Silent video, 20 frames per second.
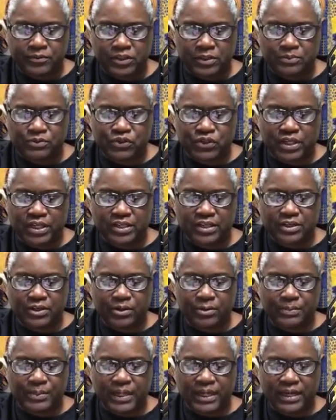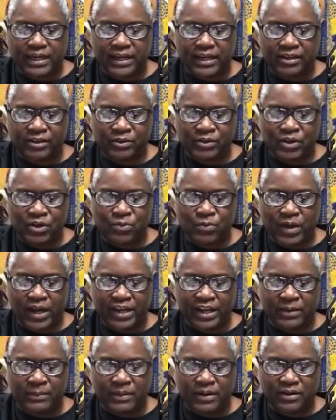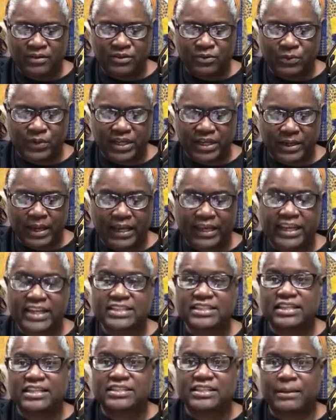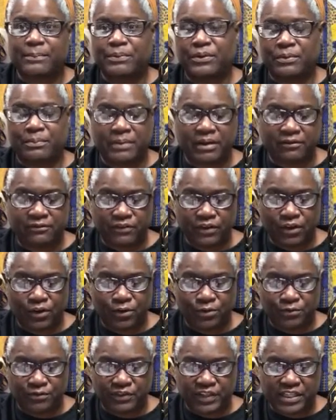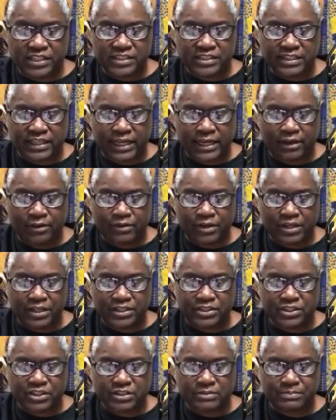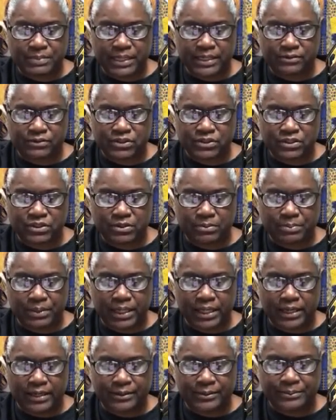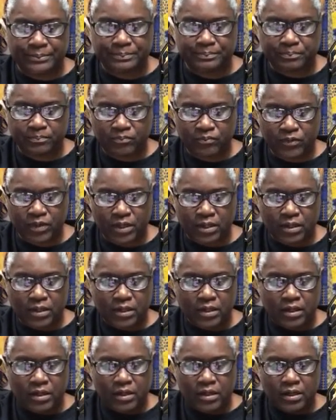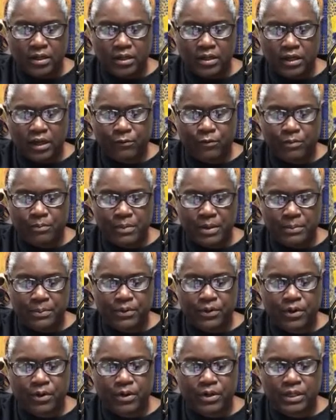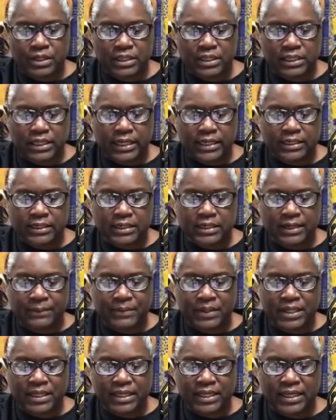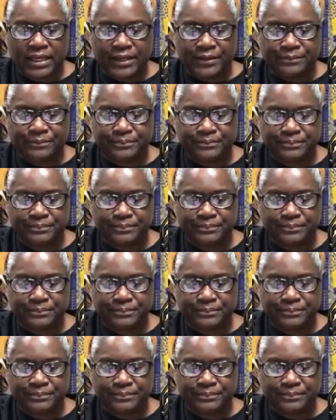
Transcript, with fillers: I'm trying to go back. I don't know why I'm all the way. I guess because I put my phone face down and it just bounced to the bottom. I remember Lietta coming in.